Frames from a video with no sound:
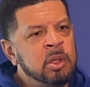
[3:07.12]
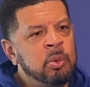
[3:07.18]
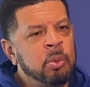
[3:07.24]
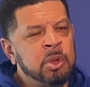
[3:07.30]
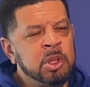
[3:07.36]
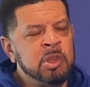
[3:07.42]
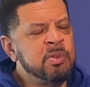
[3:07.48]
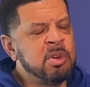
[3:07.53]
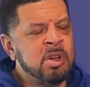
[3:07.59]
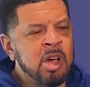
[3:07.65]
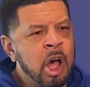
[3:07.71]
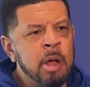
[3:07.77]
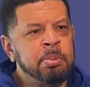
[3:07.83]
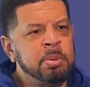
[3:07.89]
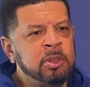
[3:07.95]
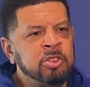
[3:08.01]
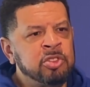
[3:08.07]
When you've
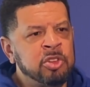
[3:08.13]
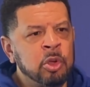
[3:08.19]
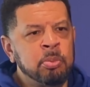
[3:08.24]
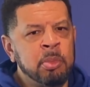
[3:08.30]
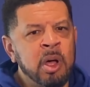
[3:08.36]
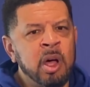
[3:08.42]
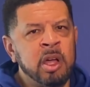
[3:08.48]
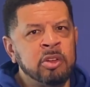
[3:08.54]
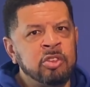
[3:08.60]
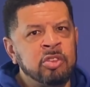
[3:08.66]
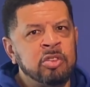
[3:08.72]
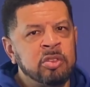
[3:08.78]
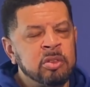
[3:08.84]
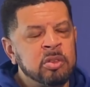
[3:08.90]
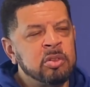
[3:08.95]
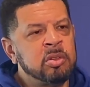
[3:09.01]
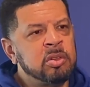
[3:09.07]
accomplished so much,
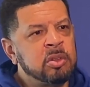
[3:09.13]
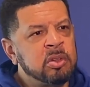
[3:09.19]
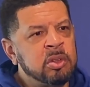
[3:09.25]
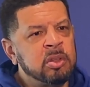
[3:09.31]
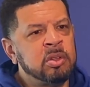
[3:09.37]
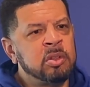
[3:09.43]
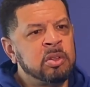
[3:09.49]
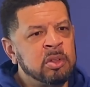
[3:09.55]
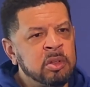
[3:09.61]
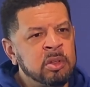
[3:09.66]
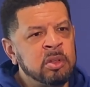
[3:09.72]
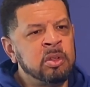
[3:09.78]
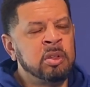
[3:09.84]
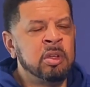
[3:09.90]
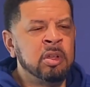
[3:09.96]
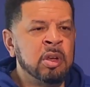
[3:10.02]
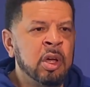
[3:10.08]

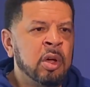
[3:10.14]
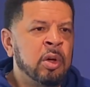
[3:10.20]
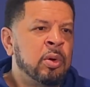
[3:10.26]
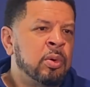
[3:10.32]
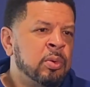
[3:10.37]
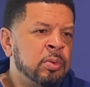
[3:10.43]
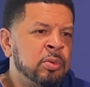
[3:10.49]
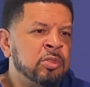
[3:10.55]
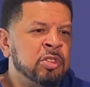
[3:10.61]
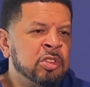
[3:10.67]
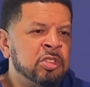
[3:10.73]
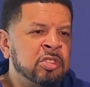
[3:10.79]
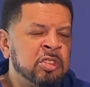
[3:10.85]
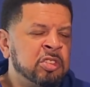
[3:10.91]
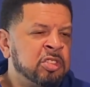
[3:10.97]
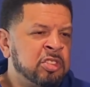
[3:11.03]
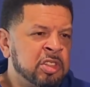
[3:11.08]
you know,
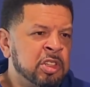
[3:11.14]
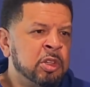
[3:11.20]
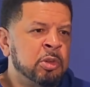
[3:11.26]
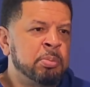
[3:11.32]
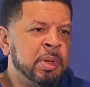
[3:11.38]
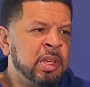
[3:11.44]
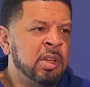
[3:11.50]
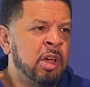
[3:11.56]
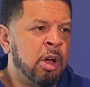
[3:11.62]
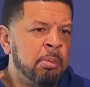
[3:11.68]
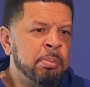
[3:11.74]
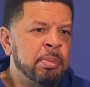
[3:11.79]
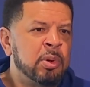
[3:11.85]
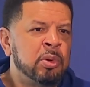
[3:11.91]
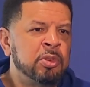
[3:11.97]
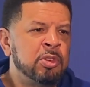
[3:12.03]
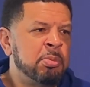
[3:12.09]
just to still be
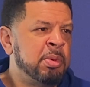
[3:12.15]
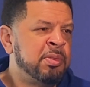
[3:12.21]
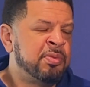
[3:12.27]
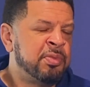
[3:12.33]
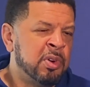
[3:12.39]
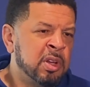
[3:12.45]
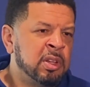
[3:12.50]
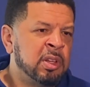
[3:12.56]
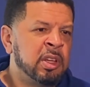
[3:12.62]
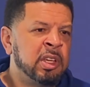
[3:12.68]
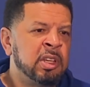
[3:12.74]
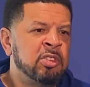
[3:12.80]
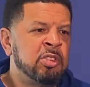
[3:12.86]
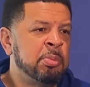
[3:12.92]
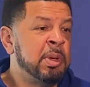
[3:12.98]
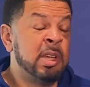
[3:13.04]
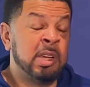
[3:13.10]
humble, to be friendly,
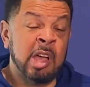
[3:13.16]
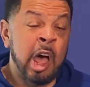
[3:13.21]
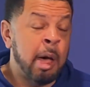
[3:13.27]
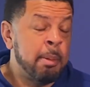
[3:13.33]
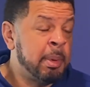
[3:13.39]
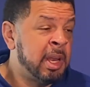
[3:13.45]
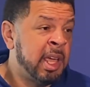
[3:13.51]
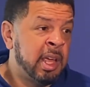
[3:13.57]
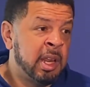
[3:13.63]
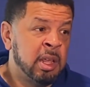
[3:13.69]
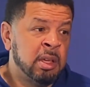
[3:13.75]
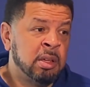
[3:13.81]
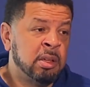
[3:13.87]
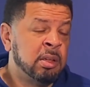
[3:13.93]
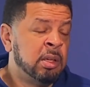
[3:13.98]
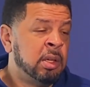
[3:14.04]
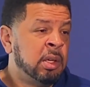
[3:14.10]
to be
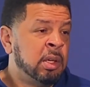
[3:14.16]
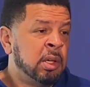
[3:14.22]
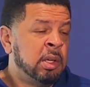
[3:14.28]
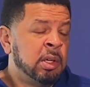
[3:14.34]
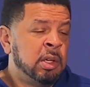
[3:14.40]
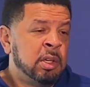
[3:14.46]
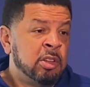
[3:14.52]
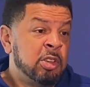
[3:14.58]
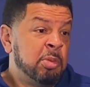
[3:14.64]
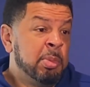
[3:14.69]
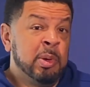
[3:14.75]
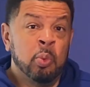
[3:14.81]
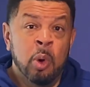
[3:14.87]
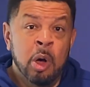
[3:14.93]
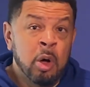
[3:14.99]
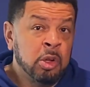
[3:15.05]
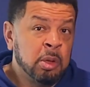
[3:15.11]
accommodating, to be
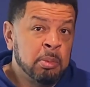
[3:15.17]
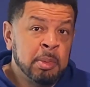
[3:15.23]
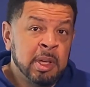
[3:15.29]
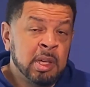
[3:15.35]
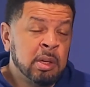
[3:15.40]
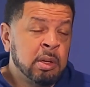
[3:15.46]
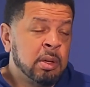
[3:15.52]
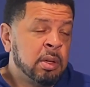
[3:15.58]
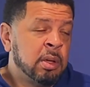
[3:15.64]
welcoming,